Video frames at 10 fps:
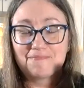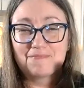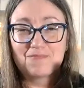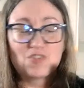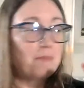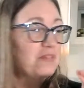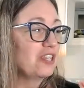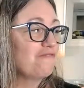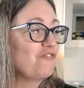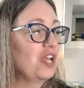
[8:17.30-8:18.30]
jump to the
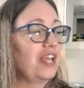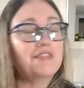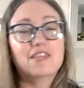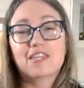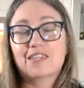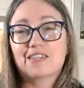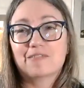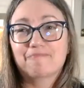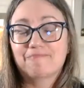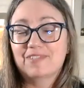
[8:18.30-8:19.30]
front. I think,
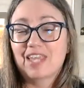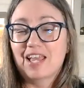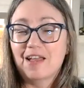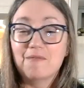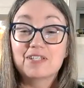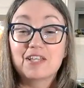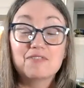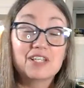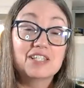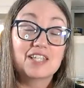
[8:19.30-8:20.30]
yeah, I would
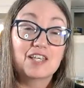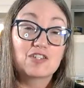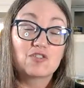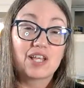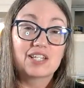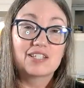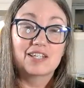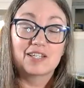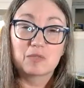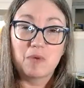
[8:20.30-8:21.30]
definitely say stranded knitting
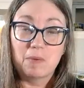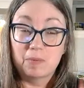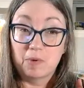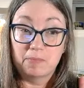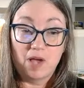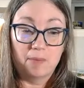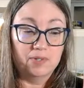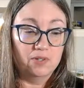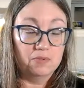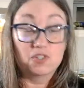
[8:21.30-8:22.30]
is probably more
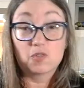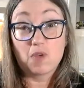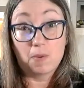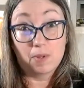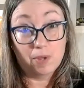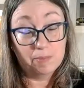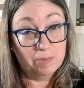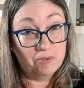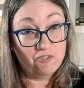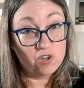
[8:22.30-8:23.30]
popular, which is probably why people
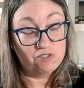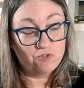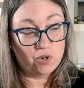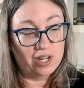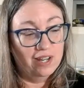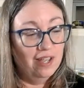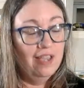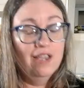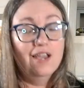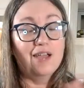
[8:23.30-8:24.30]
voted for it.
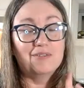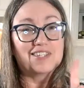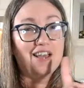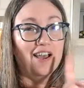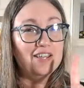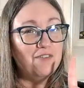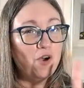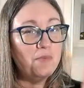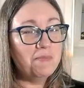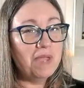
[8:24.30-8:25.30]
I was kind of
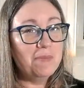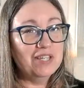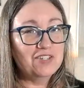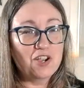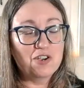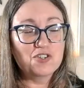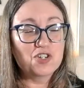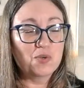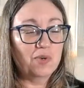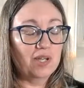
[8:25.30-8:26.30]
hoping maybe Intarsia
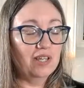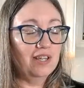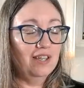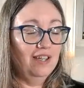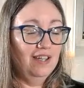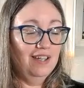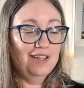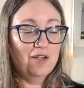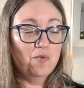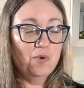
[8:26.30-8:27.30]
would
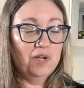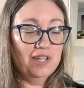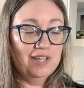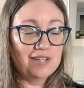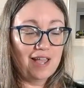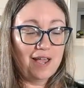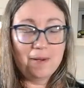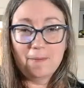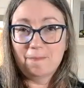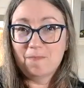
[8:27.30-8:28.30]

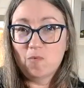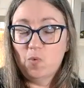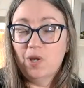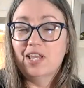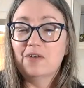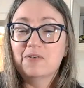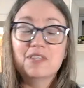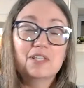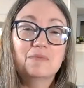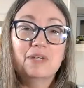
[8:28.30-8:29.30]
win out
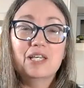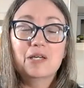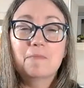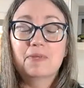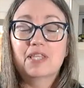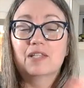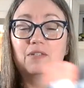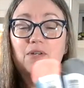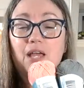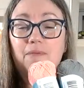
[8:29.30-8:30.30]
this week, but that's
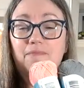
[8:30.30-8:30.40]
okay.